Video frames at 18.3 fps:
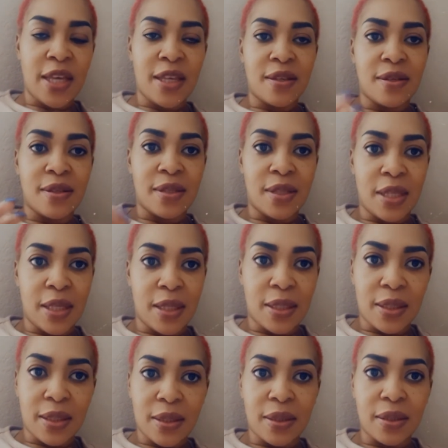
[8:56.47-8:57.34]

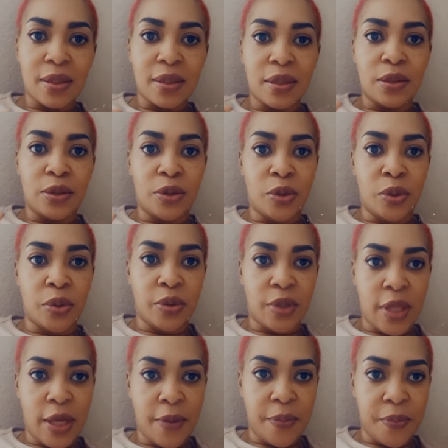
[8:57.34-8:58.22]
still do
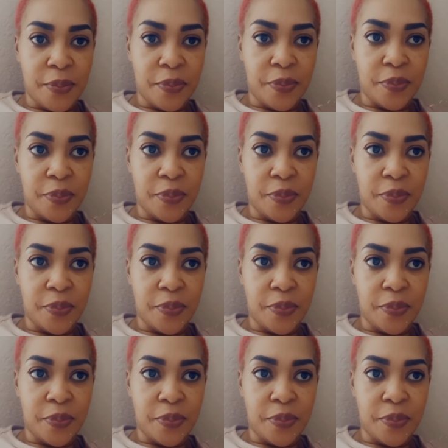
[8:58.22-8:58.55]
them,